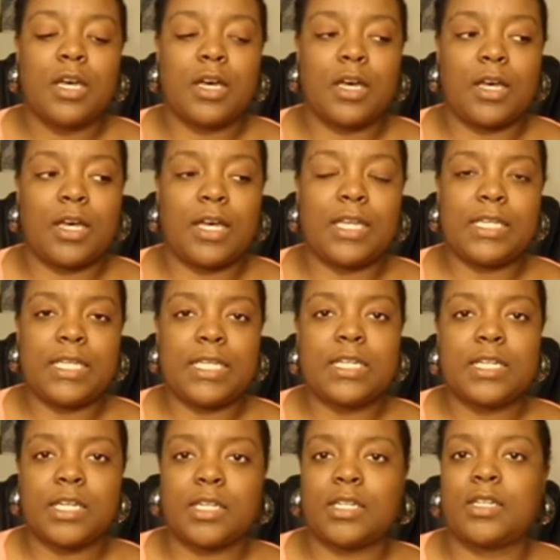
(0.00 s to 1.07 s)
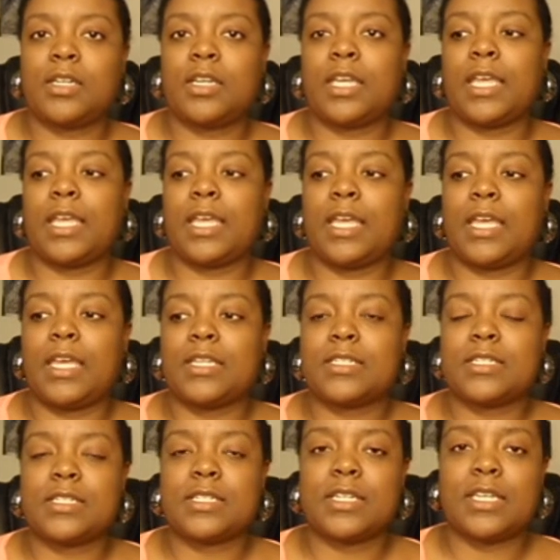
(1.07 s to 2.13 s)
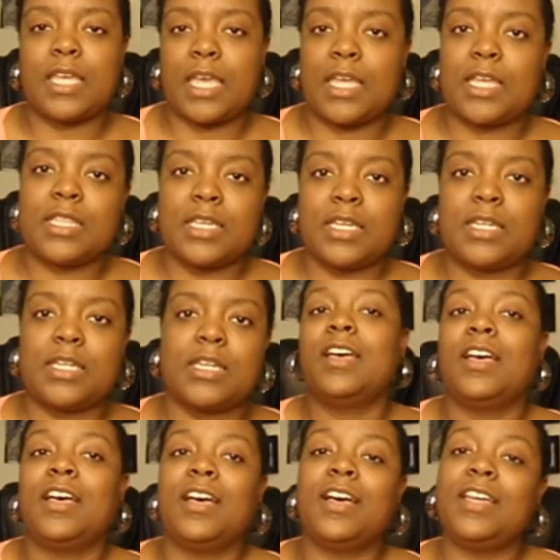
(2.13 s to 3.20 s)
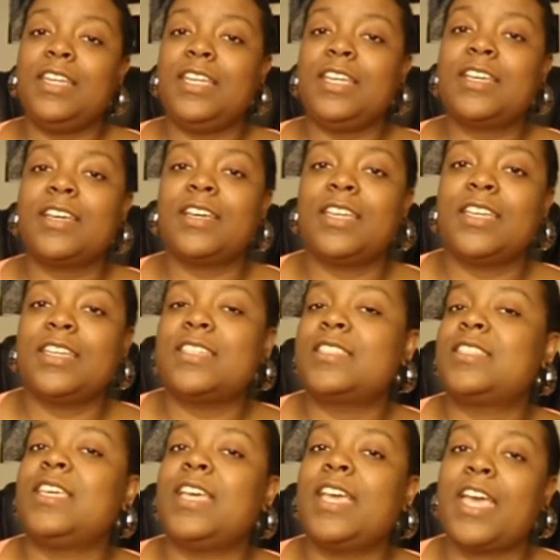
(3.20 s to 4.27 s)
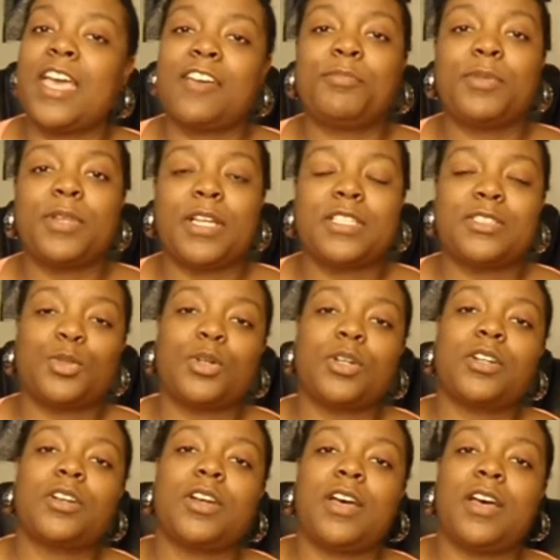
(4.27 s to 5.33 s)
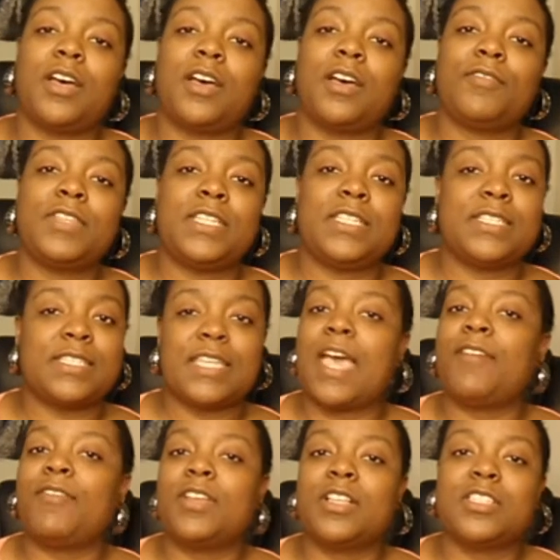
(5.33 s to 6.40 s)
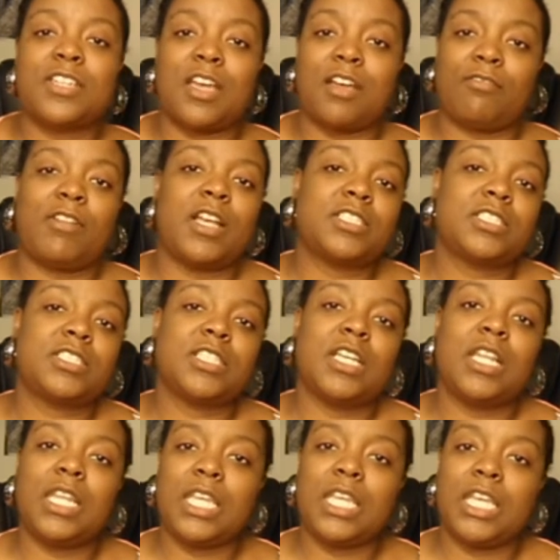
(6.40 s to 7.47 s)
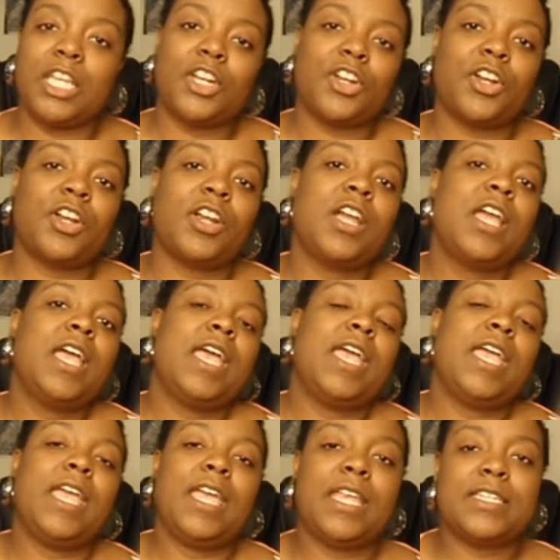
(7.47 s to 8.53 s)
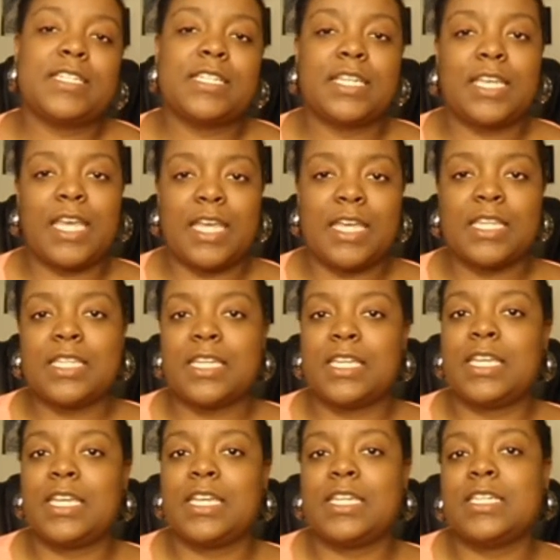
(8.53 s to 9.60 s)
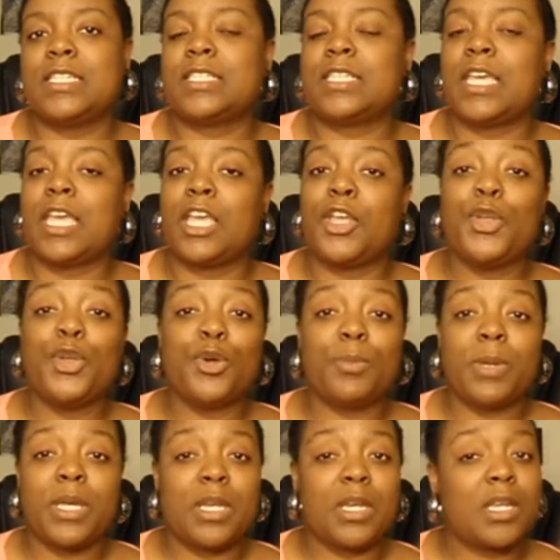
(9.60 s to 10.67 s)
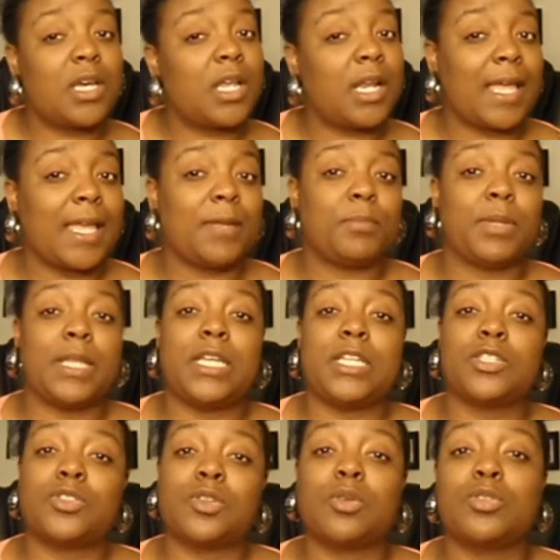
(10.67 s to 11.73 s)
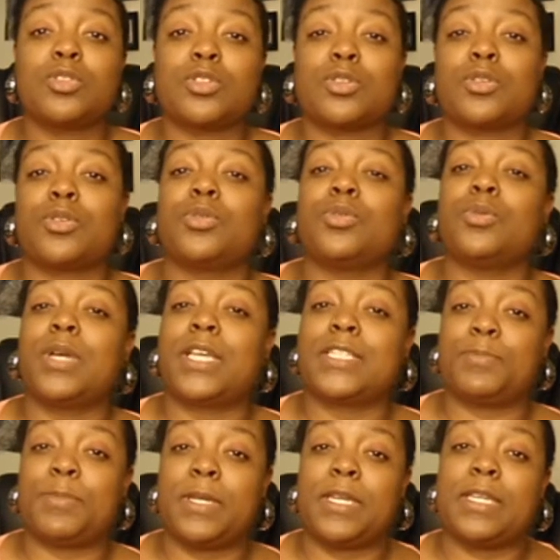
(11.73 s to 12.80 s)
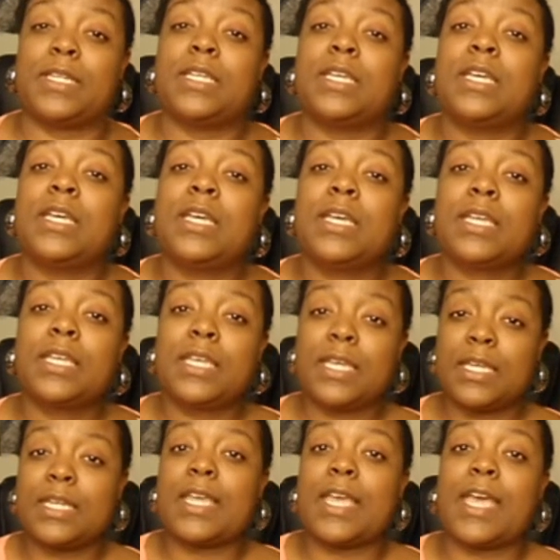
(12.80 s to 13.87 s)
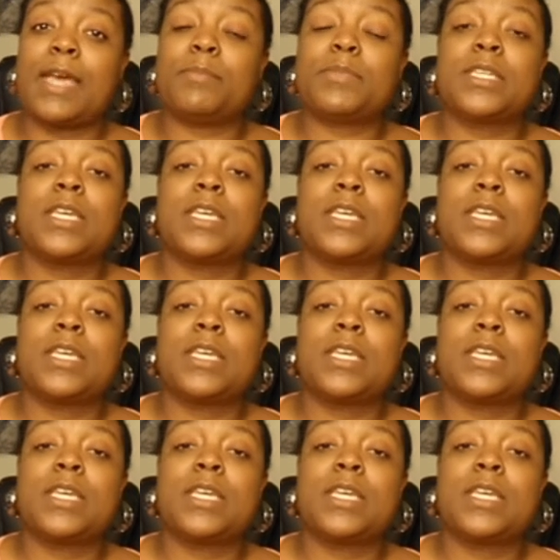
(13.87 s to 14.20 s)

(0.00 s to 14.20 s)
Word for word: uh, Anika and Kaylin. Anika is the half-blood daughter of the savage Naresh leader, and Kaylin is a human Lightblade soldier who has been kidnapped.